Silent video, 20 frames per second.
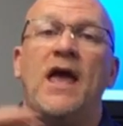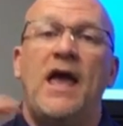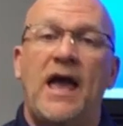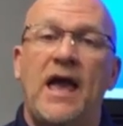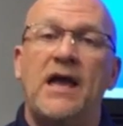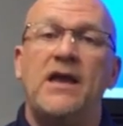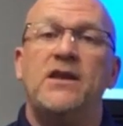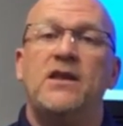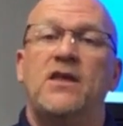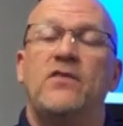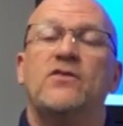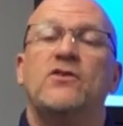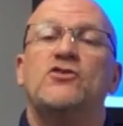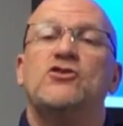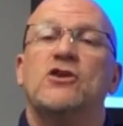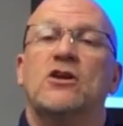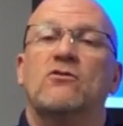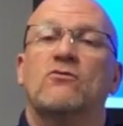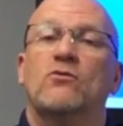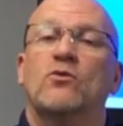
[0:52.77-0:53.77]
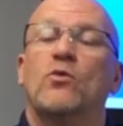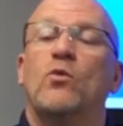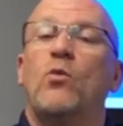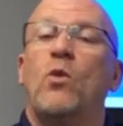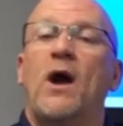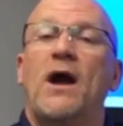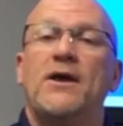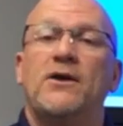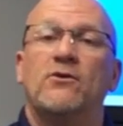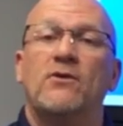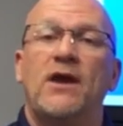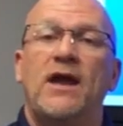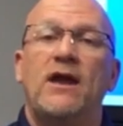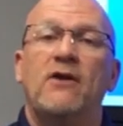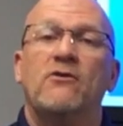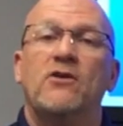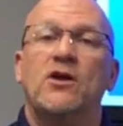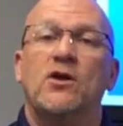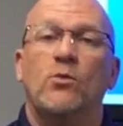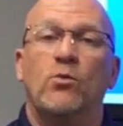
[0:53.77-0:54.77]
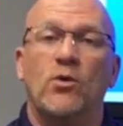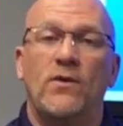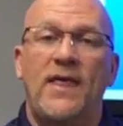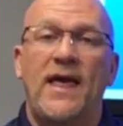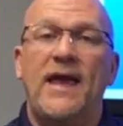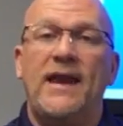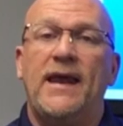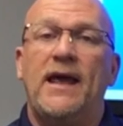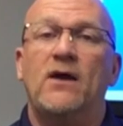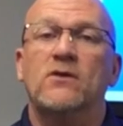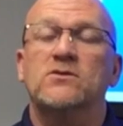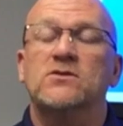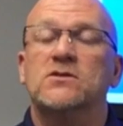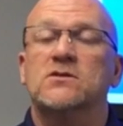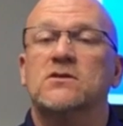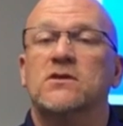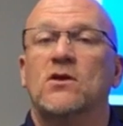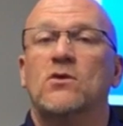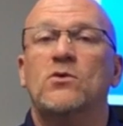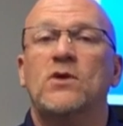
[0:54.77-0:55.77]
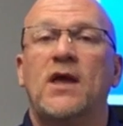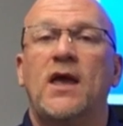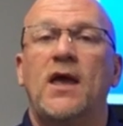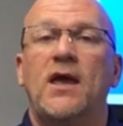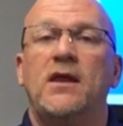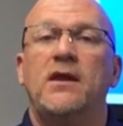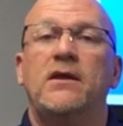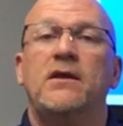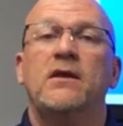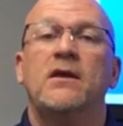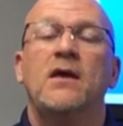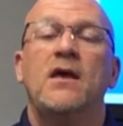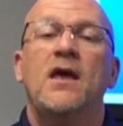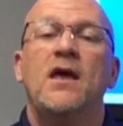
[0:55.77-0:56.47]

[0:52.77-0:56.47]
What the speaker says: and in the general wider area where that house is located,